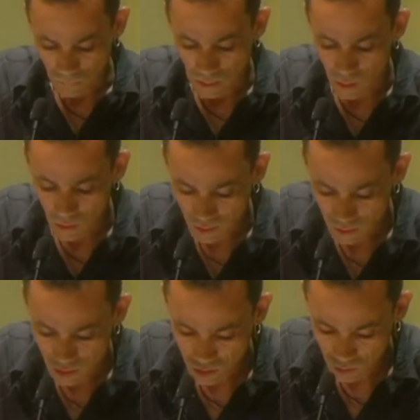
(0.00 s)
How
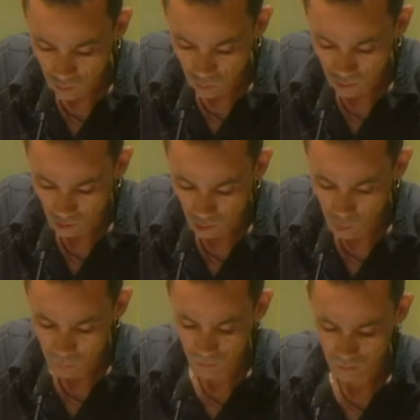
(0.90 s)
else will the
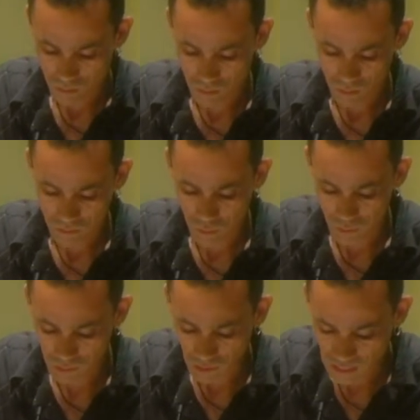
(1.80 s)
hope for a
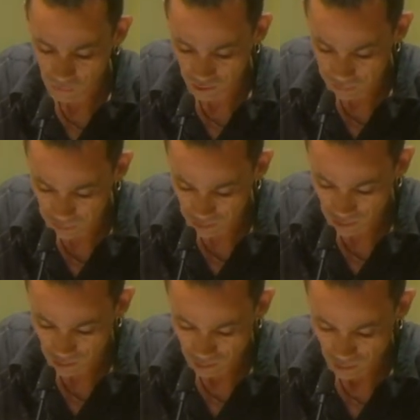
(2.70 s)
time of
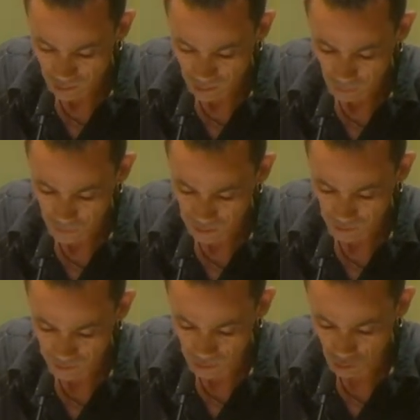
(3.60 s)
peace that was
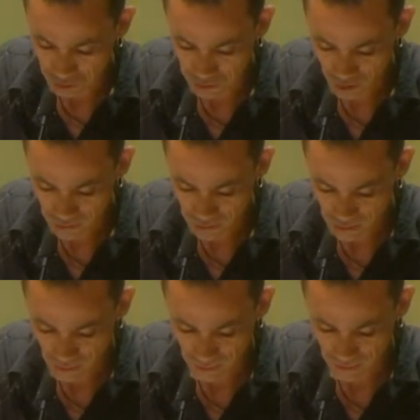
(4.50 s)
carried so
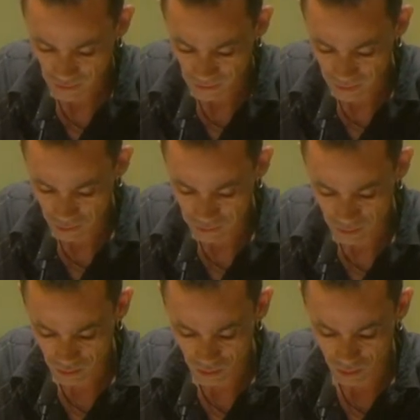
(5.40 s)
fervently at the height of
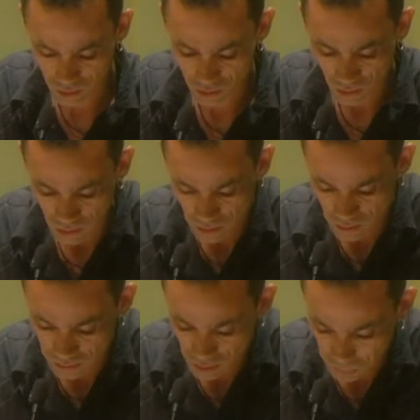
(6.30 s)
resistance
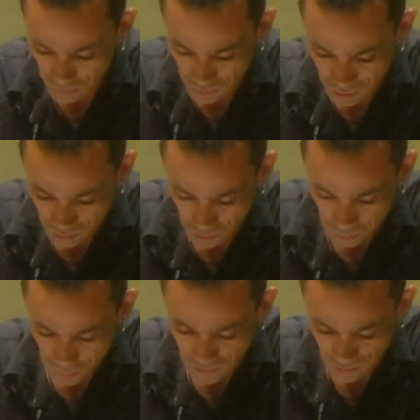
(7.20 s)
against apartheid
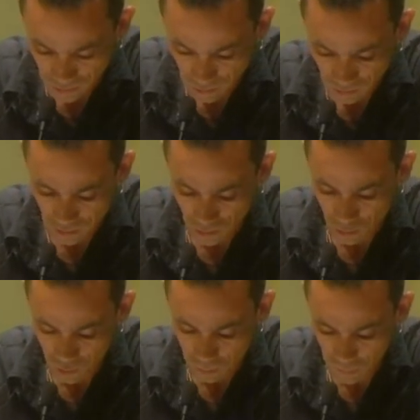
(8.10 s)
be sustained
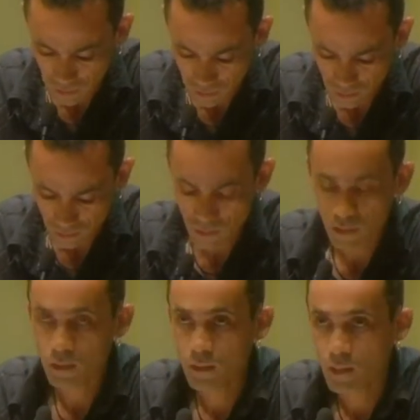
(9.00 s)
into the present
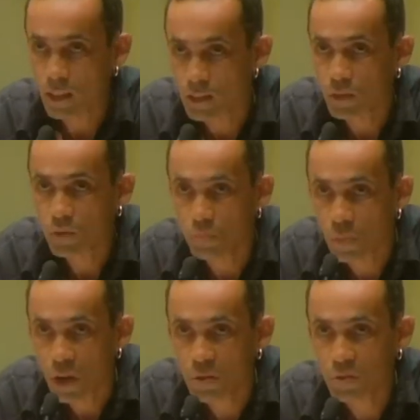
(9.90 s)
and its
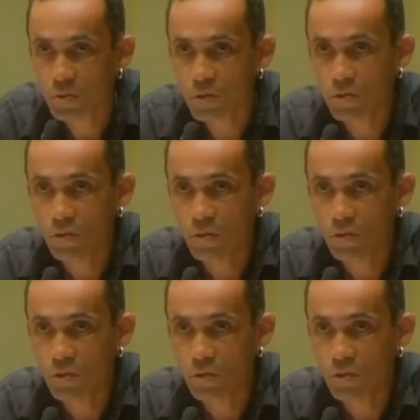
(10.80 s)
tomorrows?